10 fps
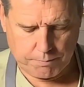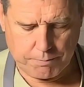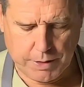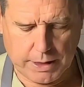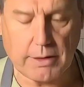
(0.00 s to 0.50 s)

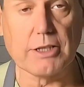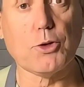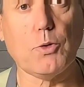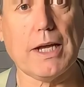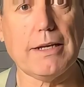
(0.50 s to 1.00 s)
bring the
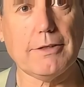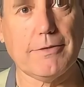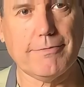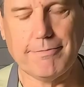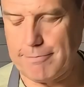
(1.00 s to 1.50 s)
short end
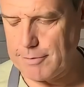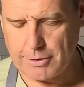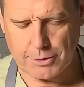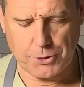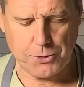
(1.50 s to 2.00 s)

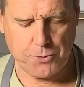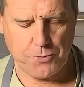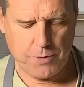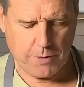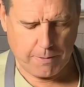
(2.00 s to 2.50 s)
to you,
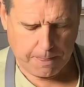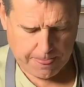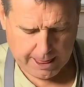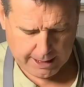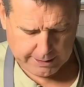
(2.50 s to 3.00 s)

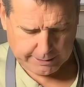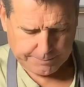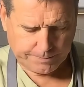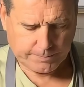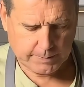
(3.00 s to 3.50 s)

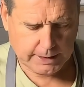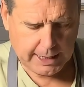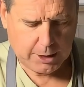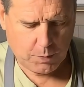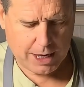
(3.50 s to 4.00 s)

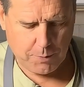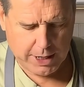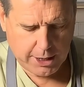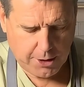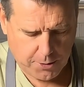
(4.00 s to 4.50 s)
and away we
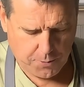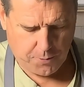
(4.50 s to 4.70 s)
go.